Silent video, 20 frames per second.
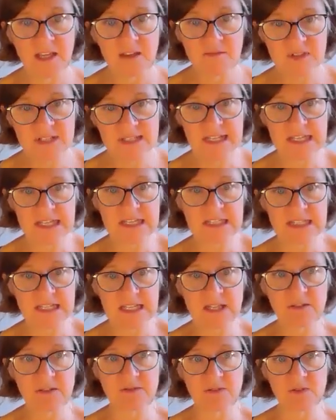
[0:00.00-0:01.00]

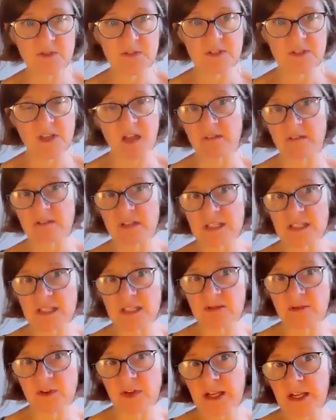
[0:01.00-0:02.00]
vicinity of your service
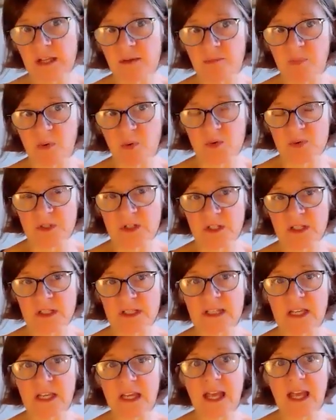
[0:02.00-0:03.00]
is really important,